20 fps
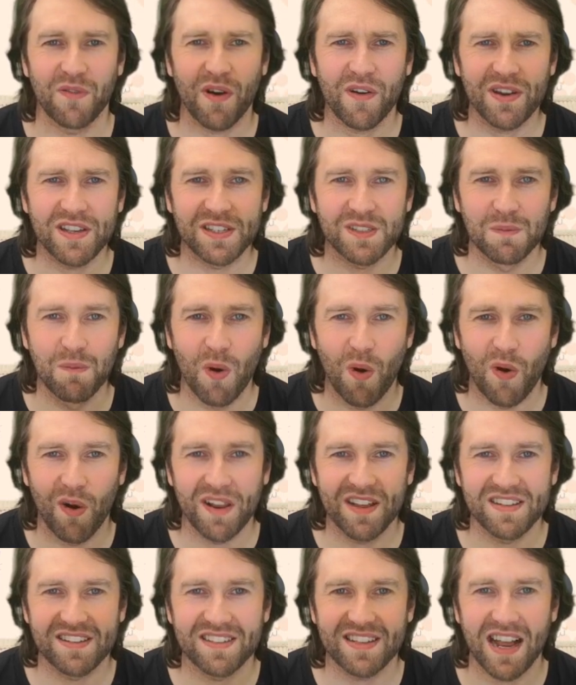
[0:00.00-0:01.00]
very
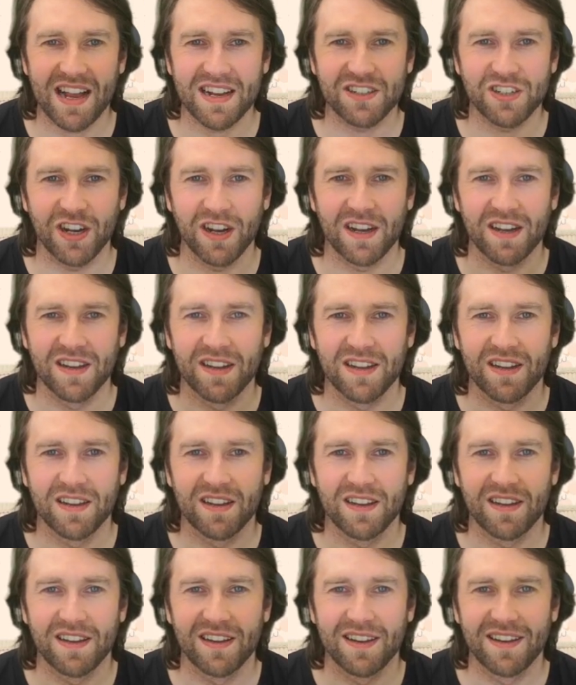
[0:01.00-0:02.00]
small in stature,
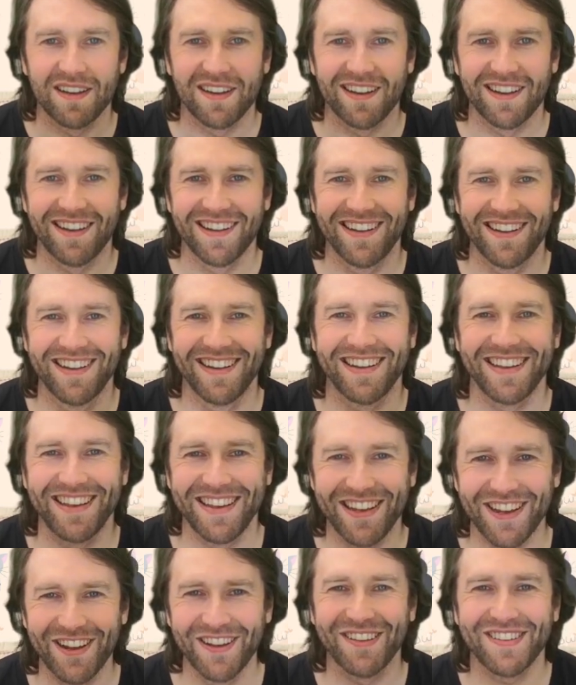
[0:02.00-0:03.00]

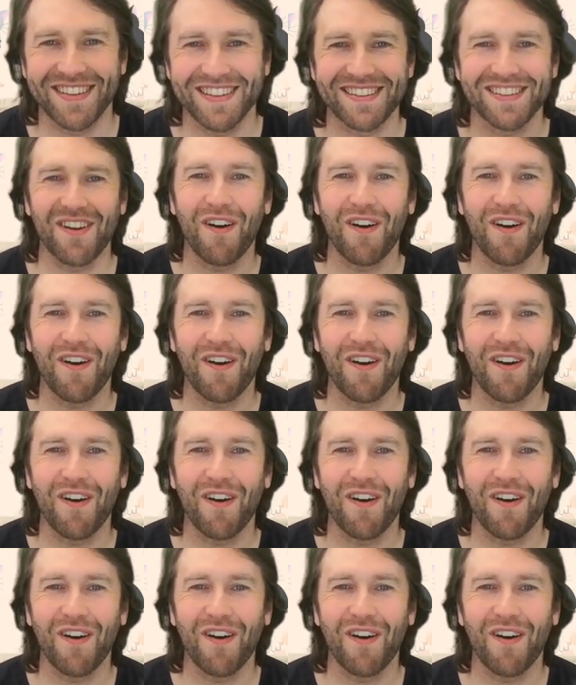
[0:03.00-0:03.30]
uses